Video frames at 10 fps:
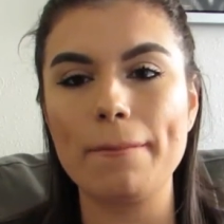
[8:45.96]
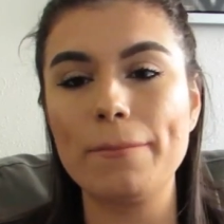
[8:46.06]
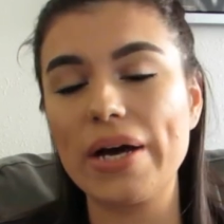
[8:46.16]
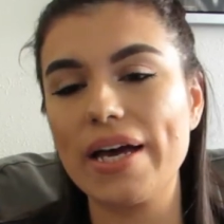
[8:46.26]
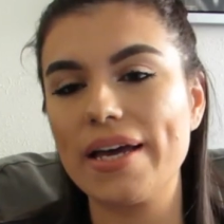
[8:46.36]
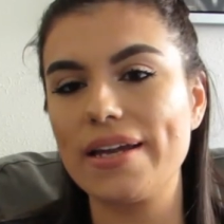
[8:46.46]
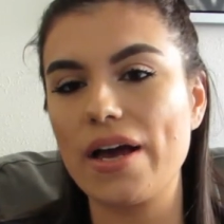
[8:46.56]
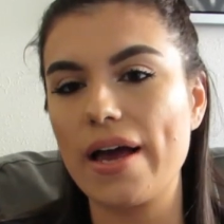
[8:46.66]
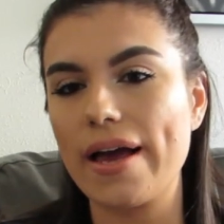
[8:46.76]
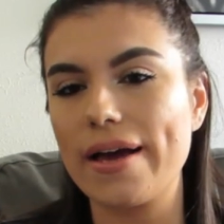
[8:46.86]
But
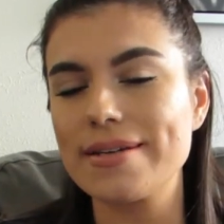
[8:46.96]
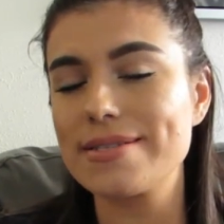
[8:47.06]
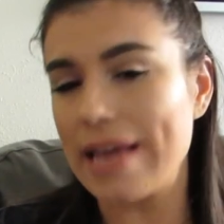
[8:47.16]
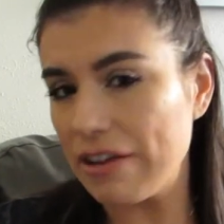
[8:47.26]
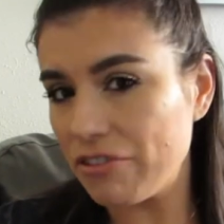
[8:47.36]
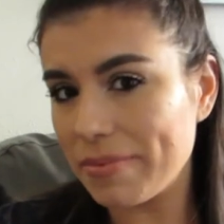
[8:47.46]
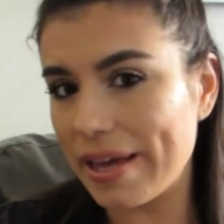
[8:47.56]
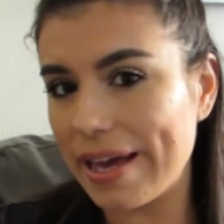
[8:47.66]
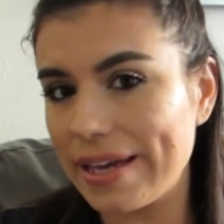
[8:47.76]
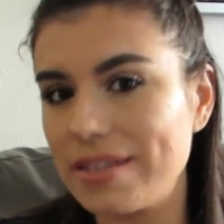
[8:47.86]
aside from
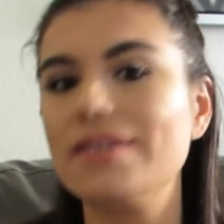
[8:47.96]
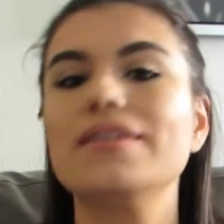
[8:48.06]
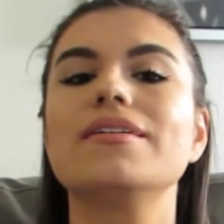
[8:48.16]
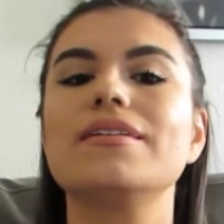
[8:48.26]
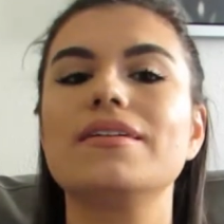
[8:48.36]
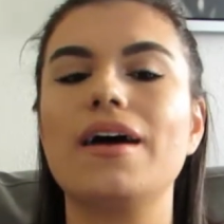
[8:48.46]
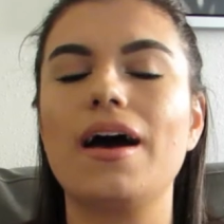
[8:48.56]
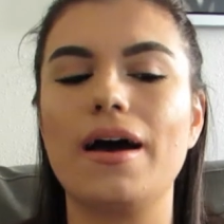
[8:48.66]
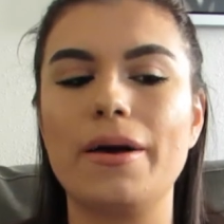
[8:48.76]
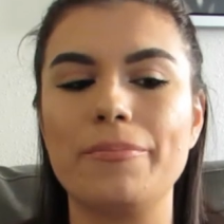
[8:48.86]
that,
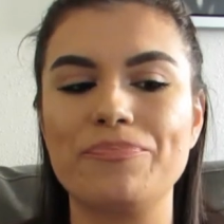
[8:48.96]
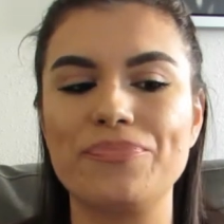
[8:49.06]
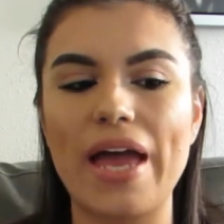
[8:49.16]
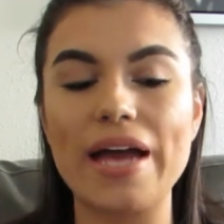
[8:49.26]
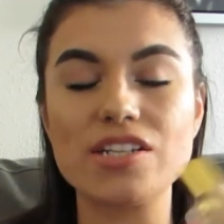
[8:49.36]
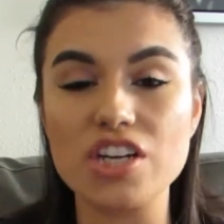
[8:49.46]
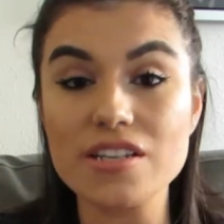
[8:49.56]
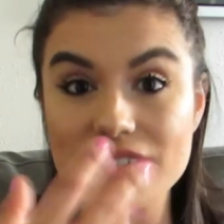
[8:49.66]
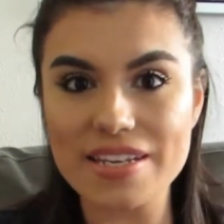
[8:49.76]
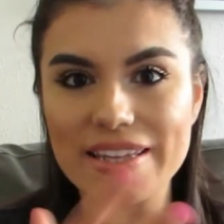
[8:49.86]
um,
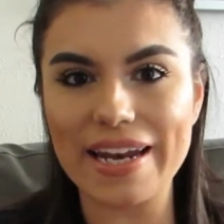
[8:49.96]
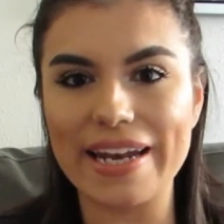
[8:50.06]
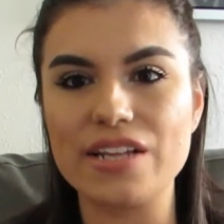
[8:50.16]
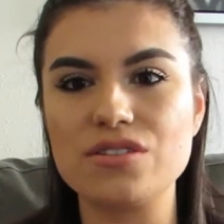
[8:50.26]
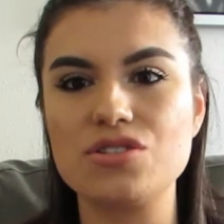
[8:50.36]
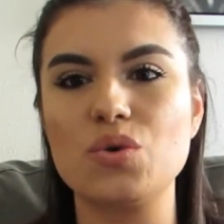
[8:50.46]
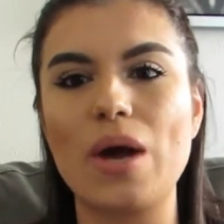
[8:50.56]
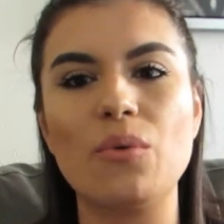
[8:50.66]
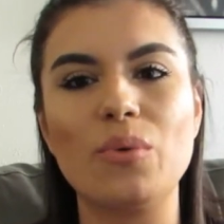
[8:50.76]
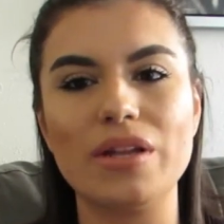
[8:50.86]
adjusting that I needed to do,
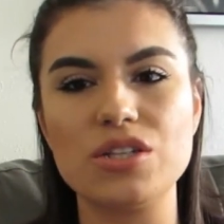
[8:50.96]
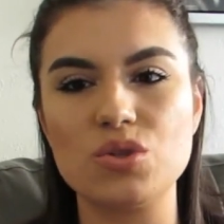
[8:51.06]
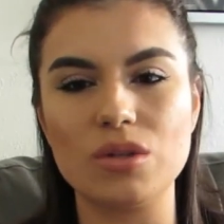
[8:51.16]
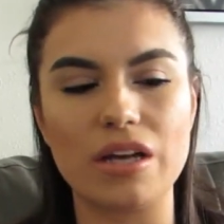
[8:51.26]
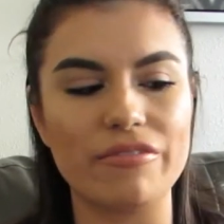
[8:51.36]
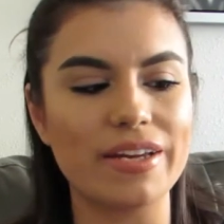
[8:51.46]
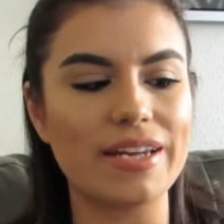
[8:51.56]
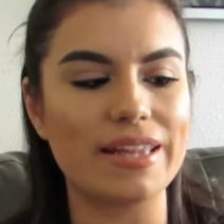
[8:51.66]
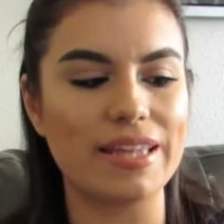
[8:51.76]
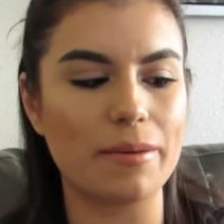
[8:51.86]
I really do love it.
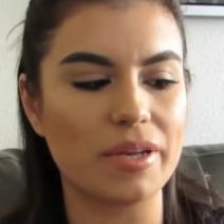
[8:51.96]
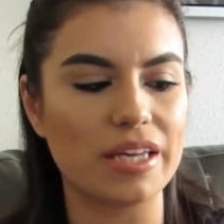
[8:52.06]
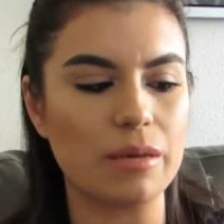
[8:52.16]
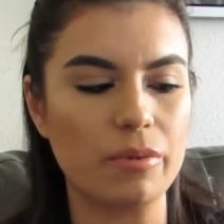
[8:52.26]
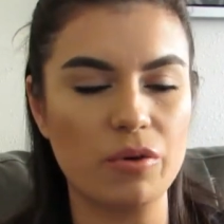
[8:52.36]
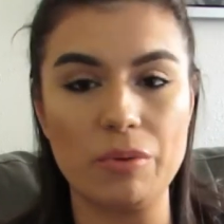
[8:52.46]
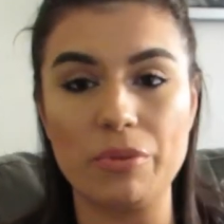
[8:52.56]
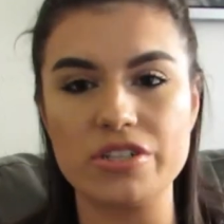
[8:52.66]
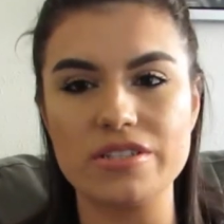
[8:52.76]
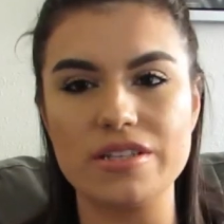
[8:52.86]
I think I'm going to keep on
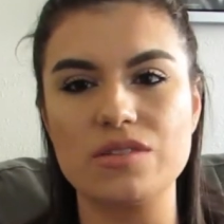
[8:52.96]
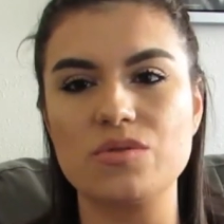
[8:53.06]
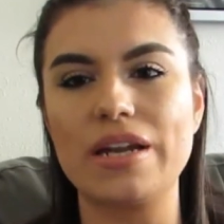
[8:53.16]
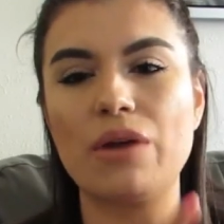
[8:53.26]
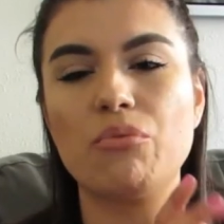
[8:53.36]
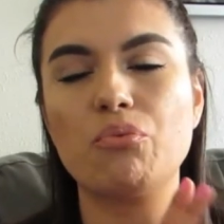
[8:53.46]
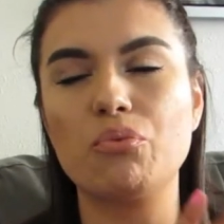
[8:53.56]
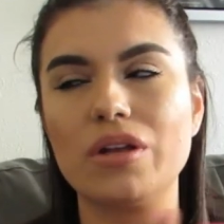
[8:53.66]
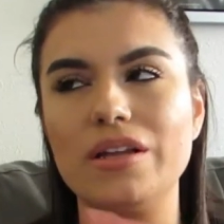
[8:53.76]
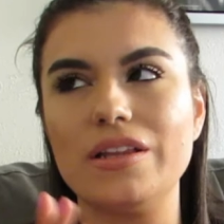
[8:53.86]
repurchasing this one. I
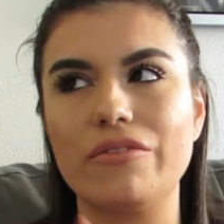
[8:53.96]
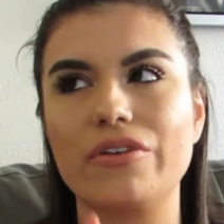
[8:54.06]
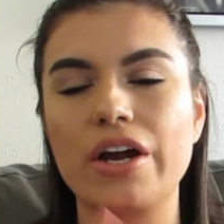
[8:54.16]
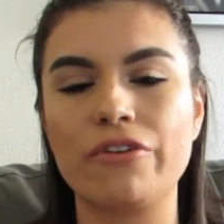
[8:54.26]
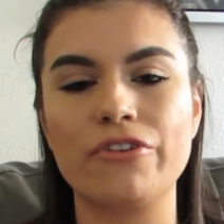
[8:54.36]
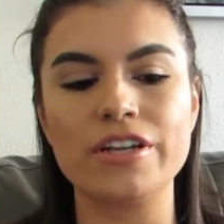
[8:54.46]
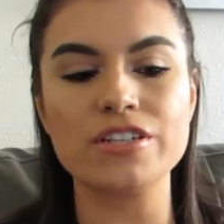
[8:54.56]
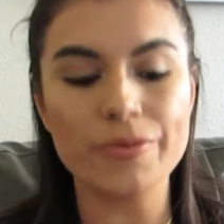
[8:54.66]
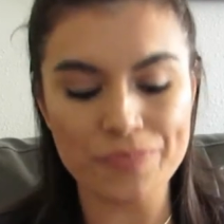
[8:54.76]
really love the coverage.